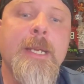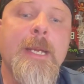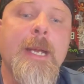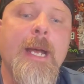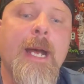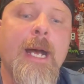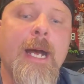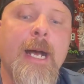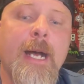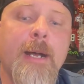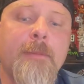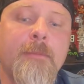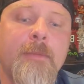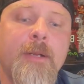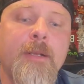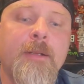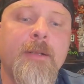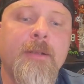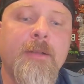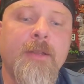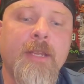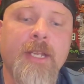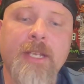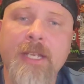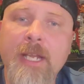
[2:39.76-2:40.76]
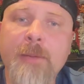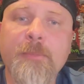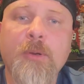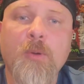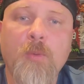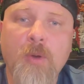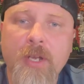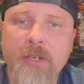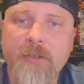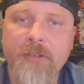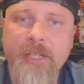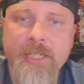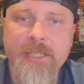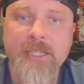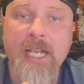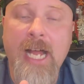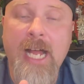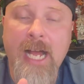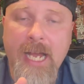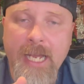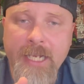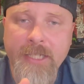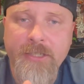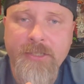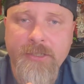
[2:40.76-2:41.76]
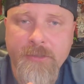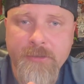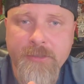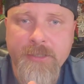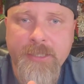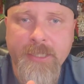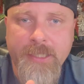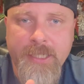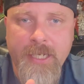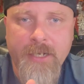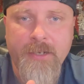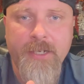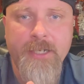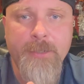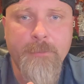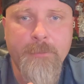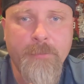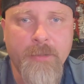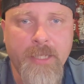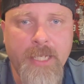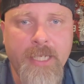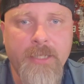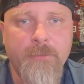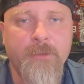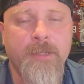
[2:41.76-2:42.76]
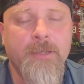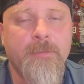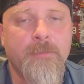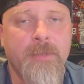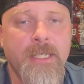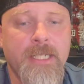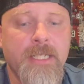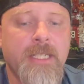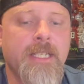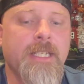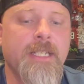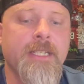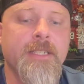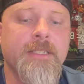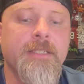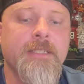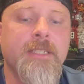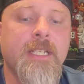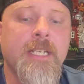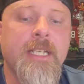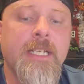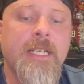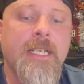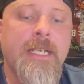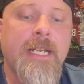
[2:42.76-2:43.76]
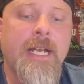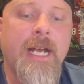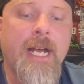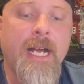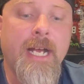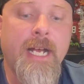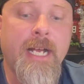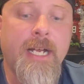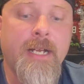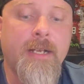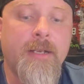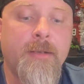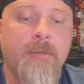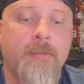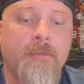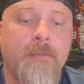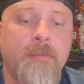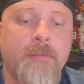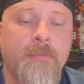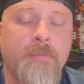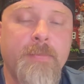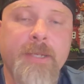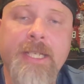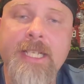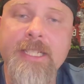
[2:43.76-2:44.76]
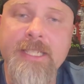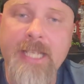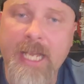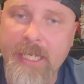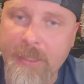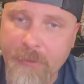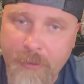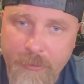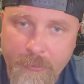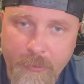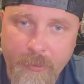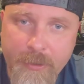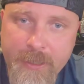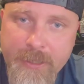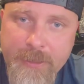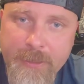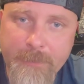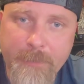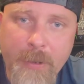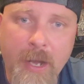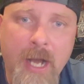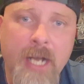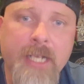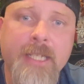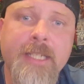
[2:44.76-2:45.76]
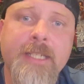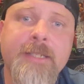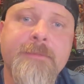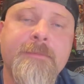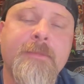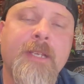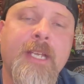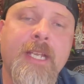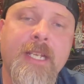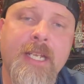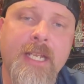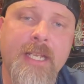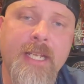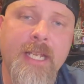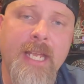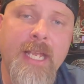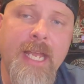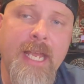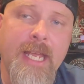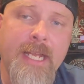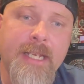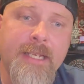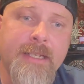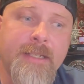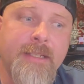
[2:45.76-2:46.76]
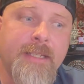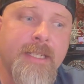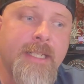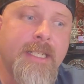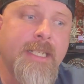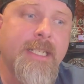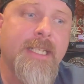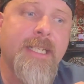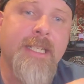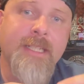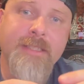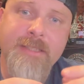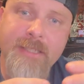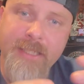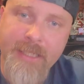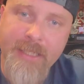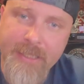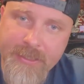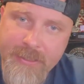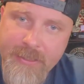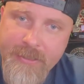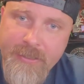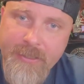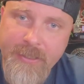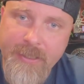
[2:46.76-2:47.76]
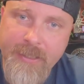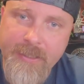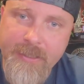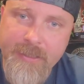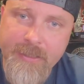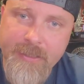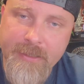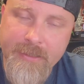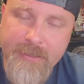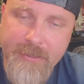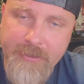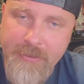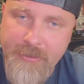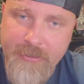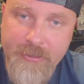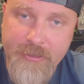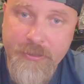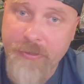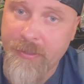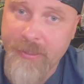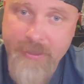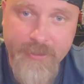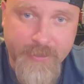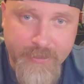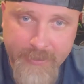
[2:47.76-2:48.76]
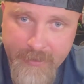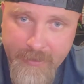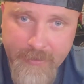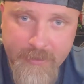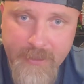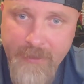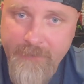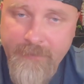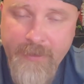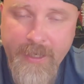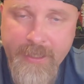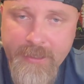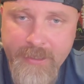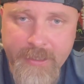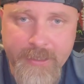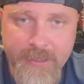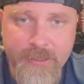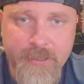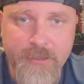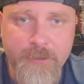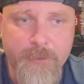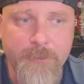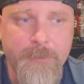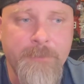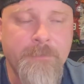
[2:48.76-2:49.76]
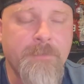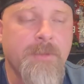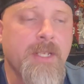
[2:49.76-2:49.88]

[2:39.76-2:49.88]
The number one reason I choose to carry a blade with me is because I can throw it in a pocket and it's easy to conceal if I need to.